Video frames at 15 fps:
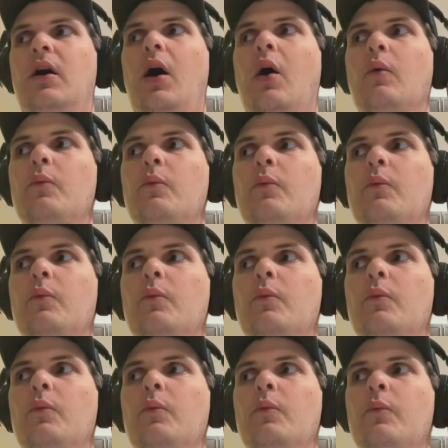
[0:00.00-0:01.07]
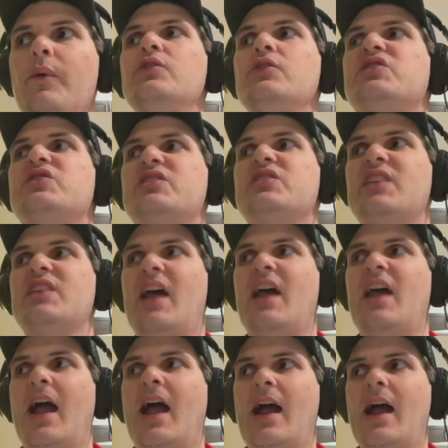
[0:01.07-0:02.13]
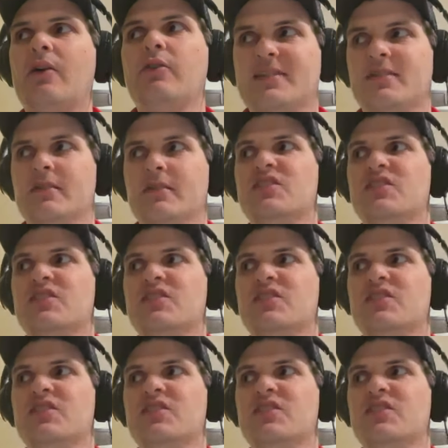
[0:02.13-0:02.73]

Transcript: are willing to sacrifice